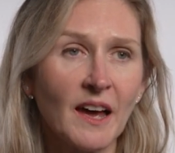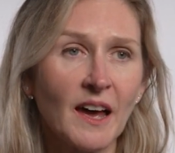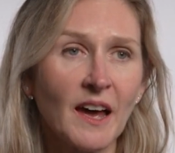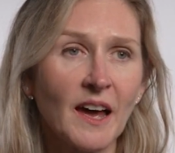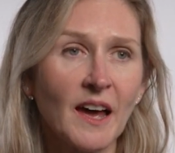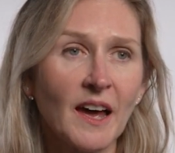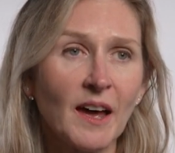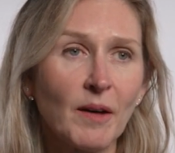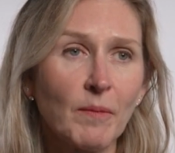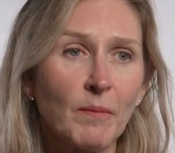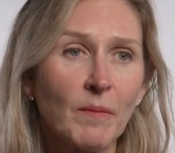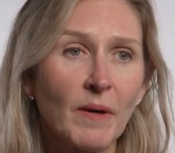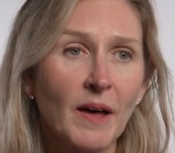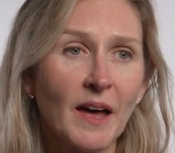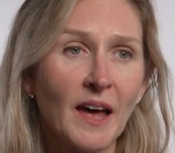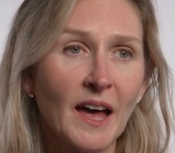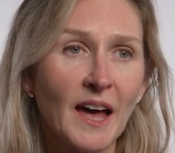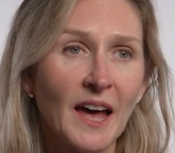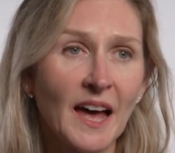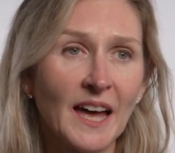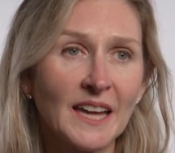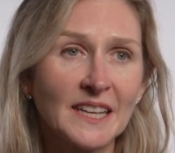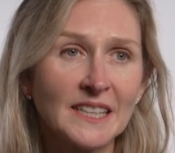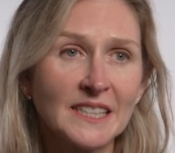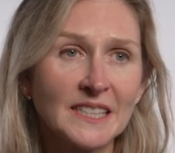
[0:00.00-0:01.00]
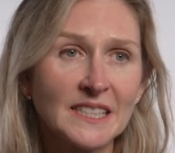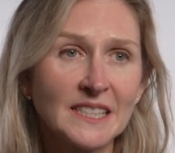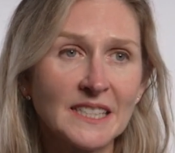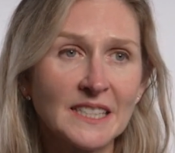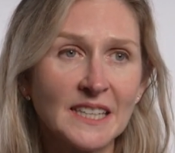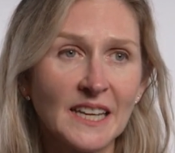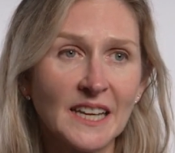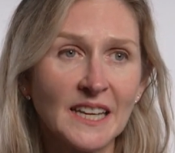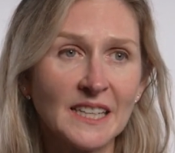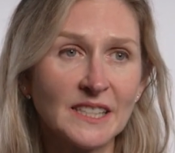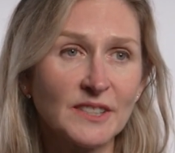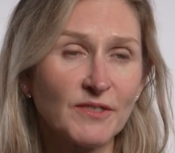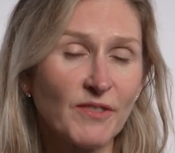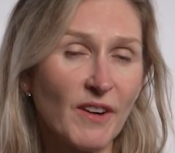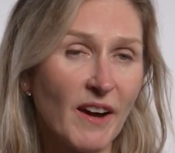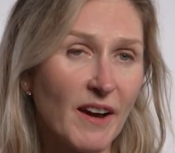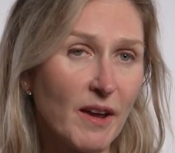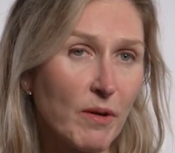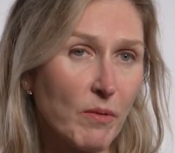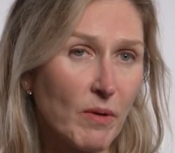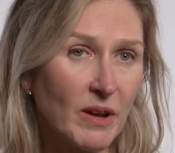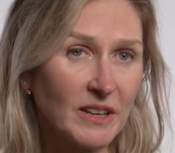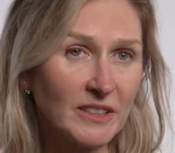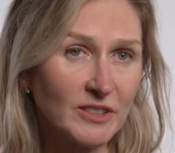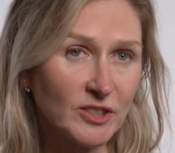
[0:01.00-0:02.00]
And it's
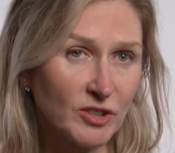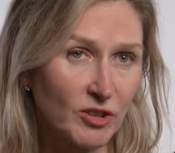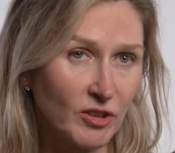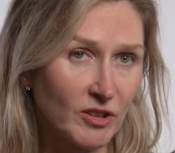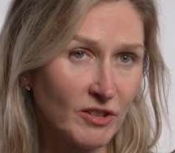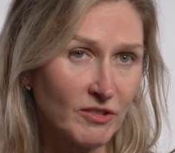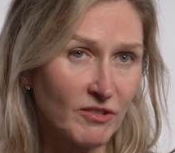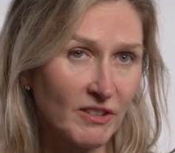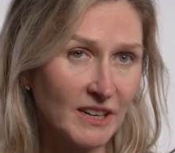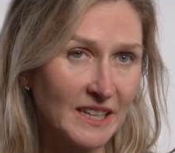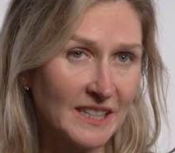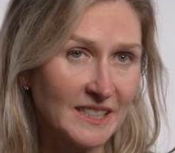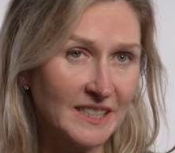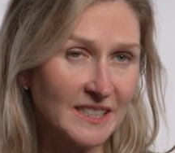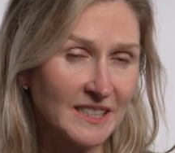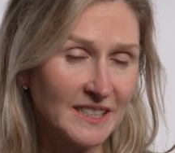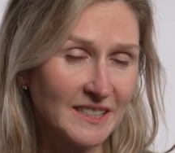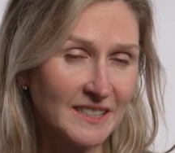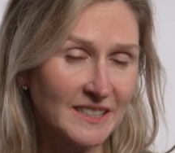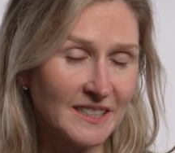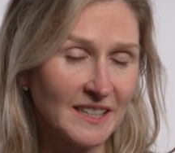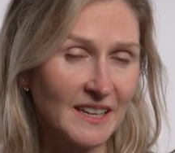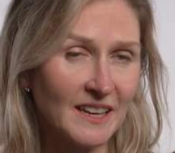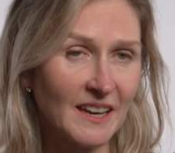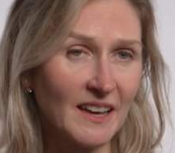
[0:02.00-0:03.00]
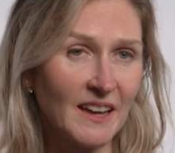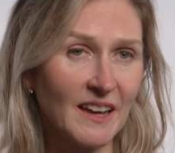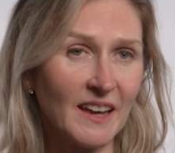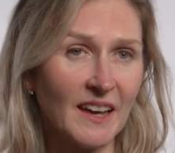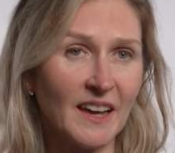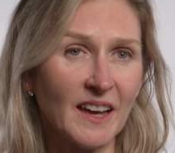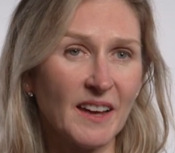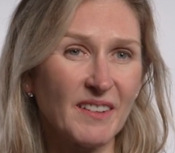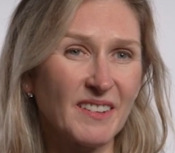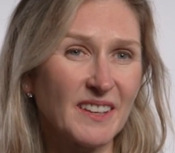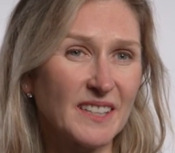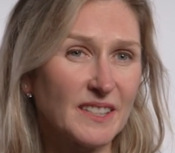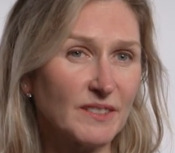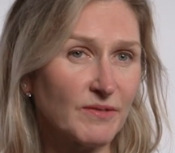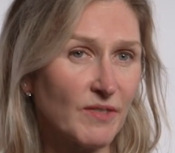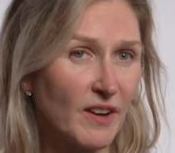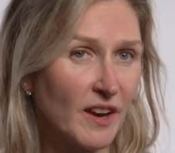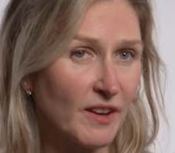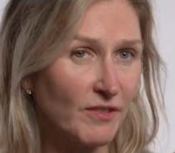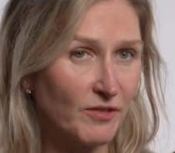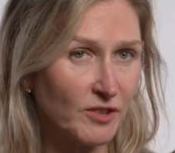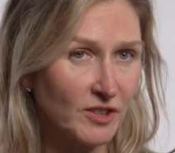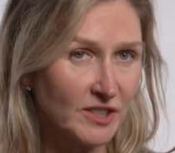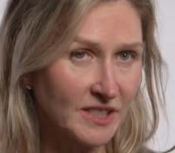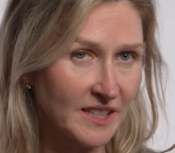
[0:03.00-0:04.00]
very well tolerated. It's
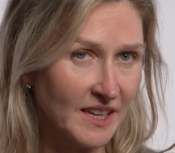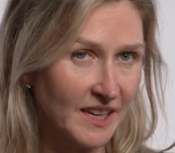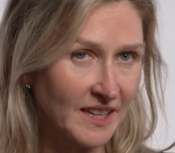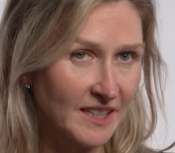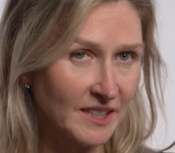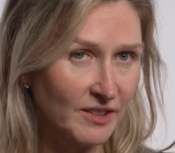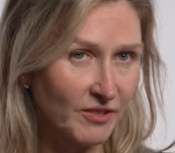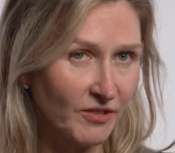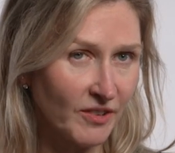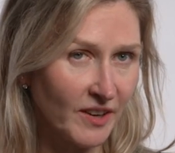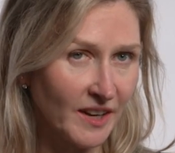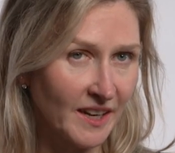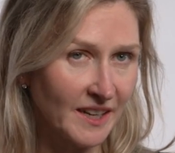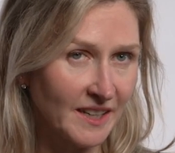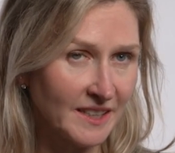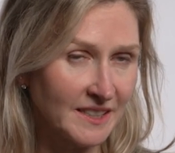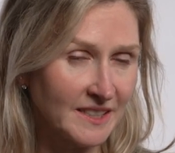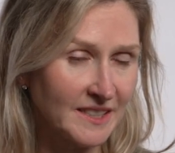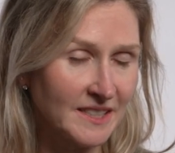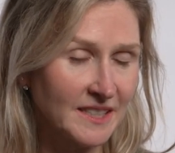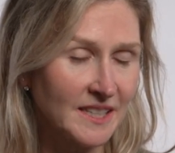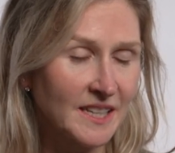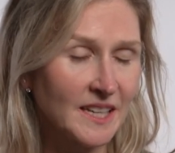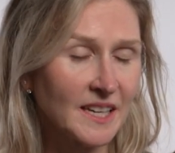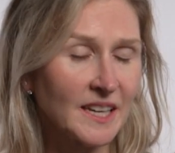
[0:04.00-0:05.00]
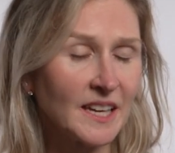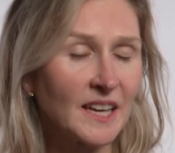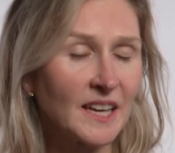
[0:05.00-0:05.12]
very few side effects.